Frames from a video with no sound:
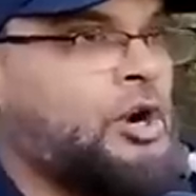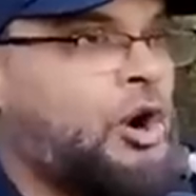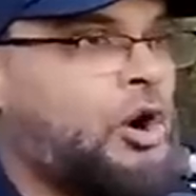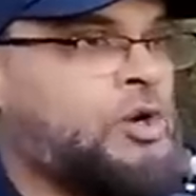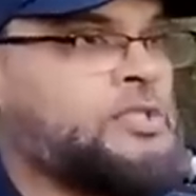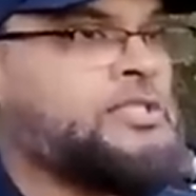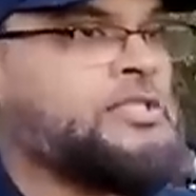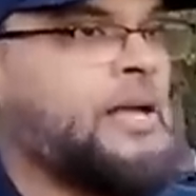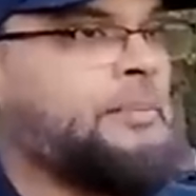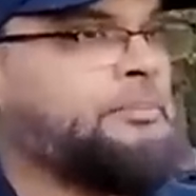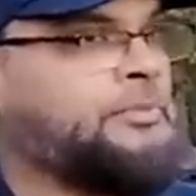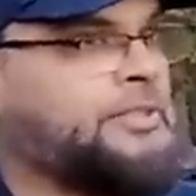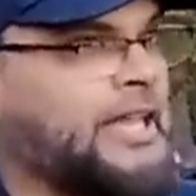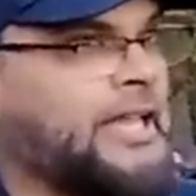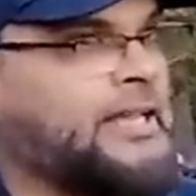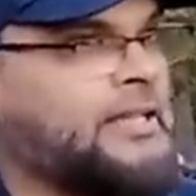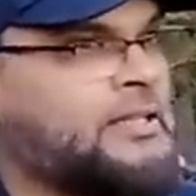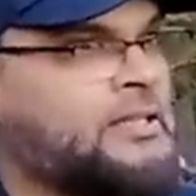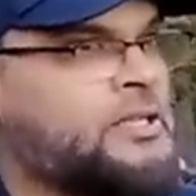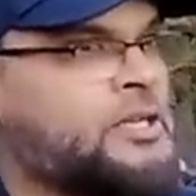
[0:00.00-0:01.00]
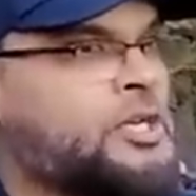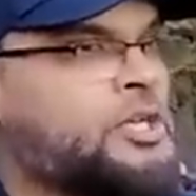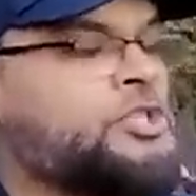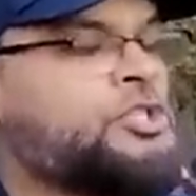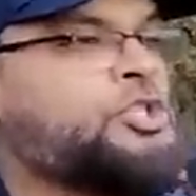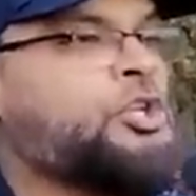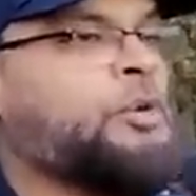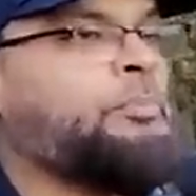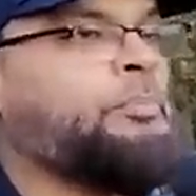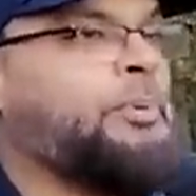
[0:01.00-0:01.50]
or something
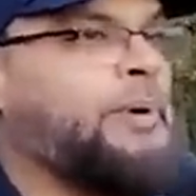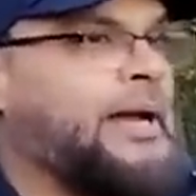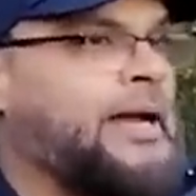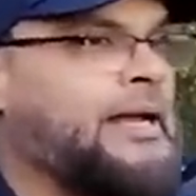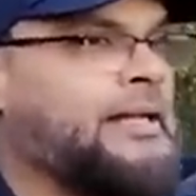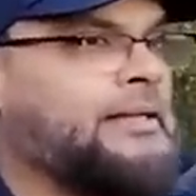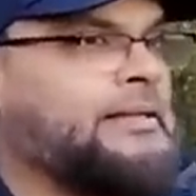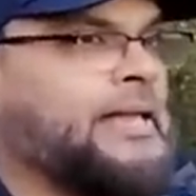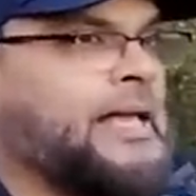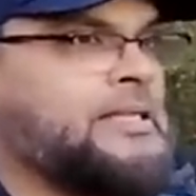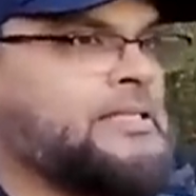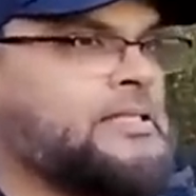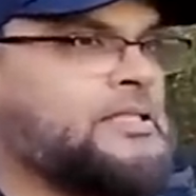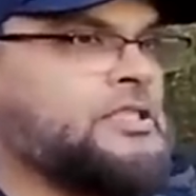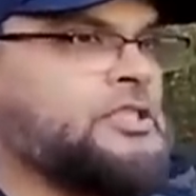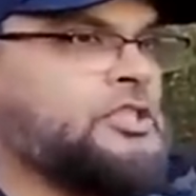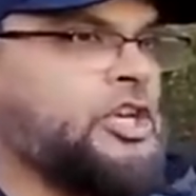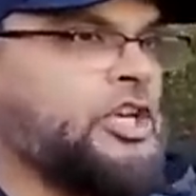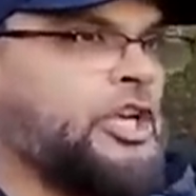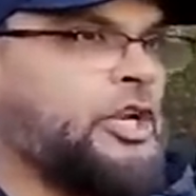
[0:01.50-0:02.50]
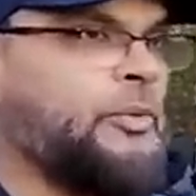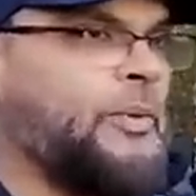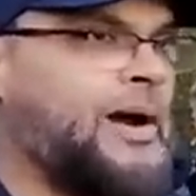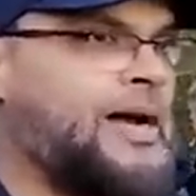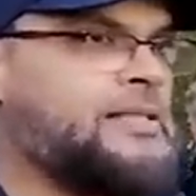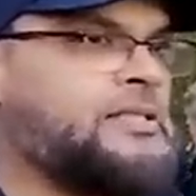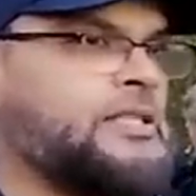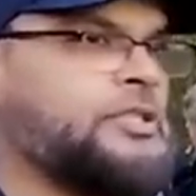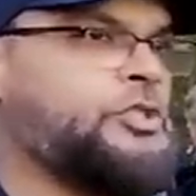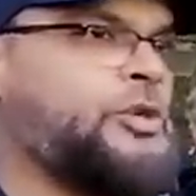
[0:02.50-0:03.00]
to bring this
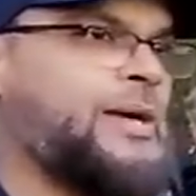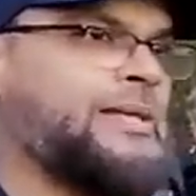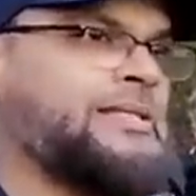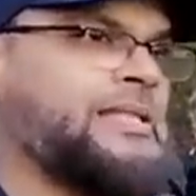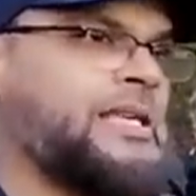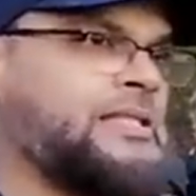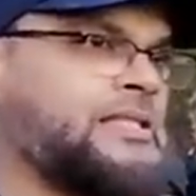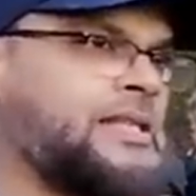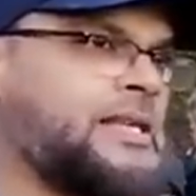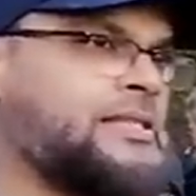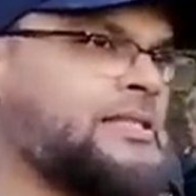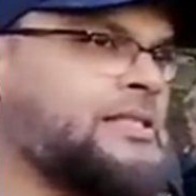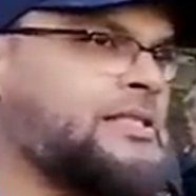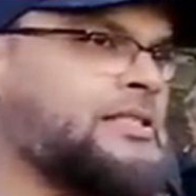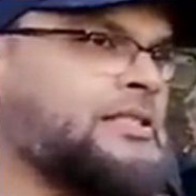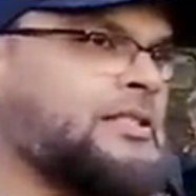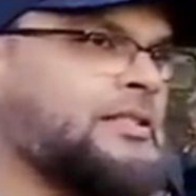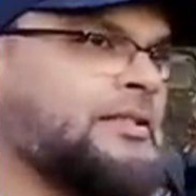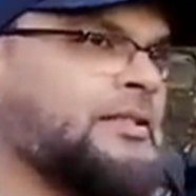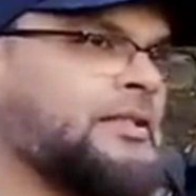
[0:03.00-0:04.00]
universe into existence